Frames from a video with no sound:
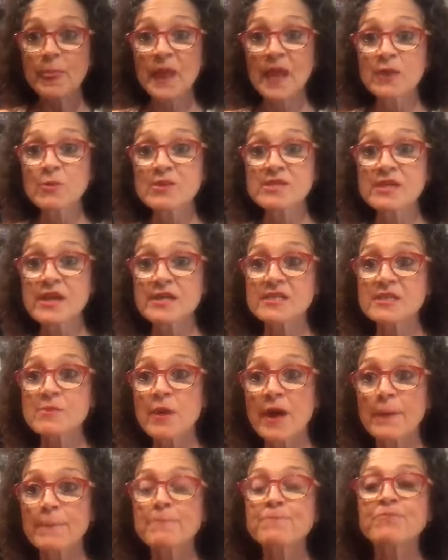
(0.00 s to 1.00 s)
Anyways, guys, come
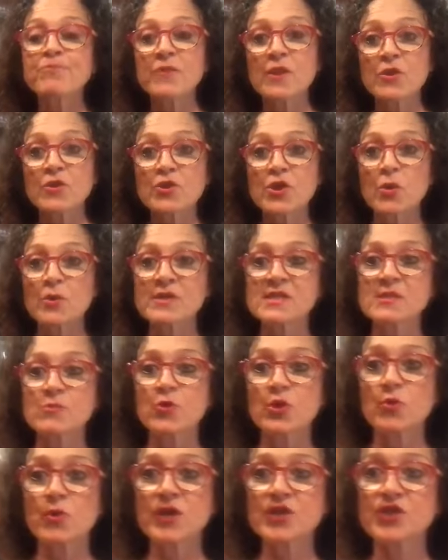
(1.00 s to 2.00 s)
on. Throw in some
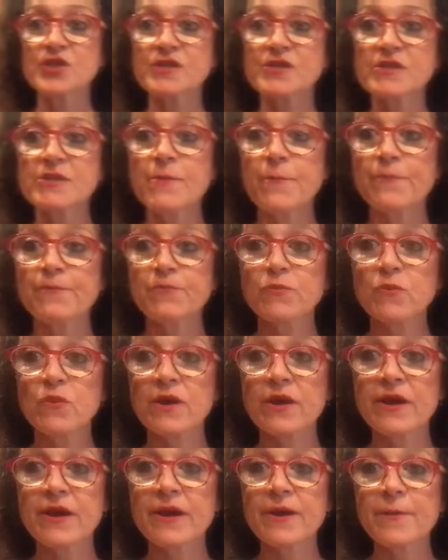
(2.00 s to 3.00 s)
more questions,
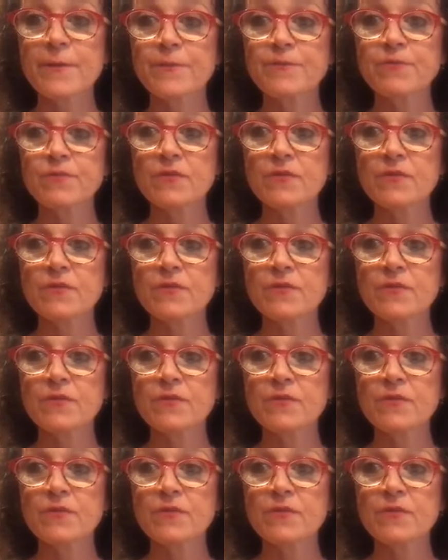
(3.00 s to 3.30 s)
okay?